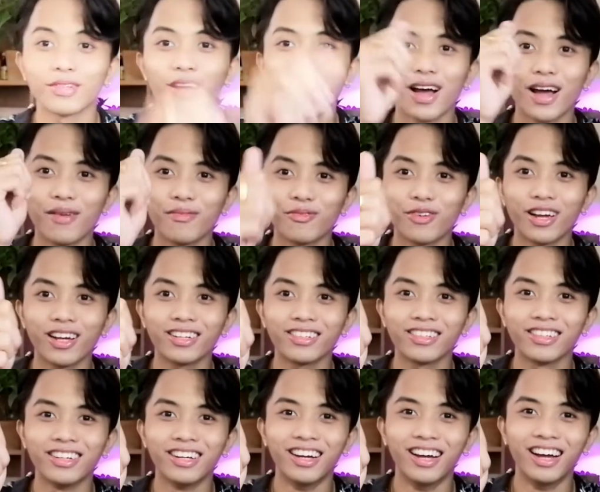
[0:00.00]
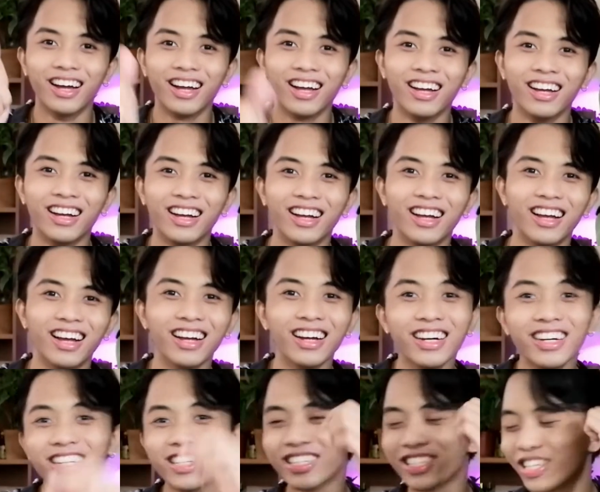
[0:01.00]
I'm right.
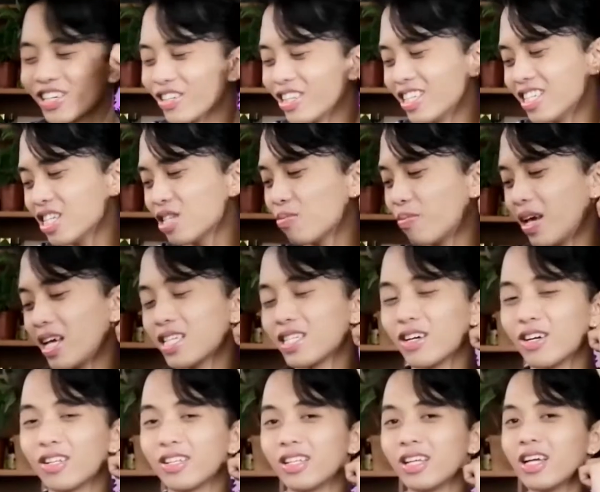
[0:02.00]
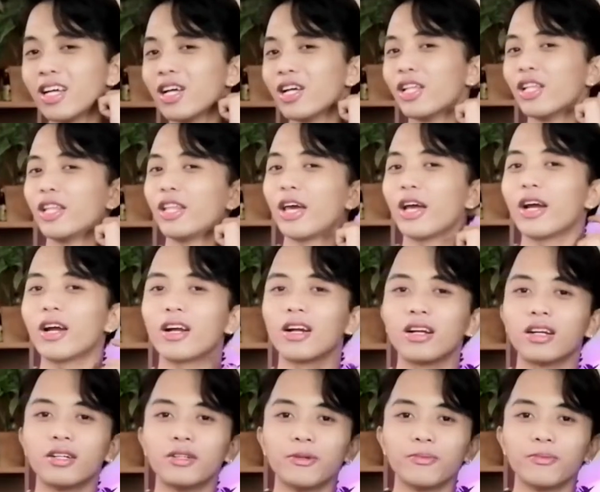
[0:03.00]
So this is based on their